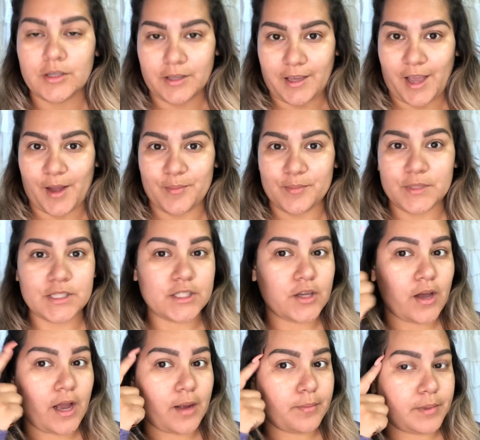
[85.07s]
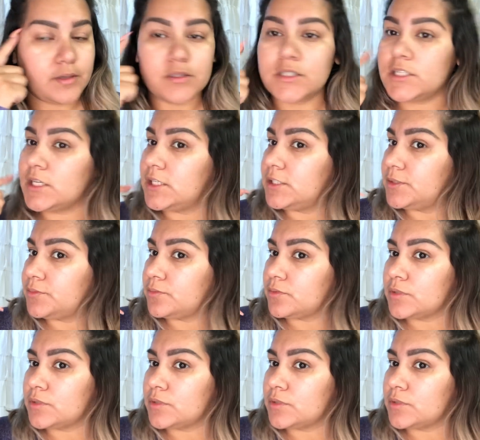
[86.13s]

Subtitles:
Okay, so eyebrows done.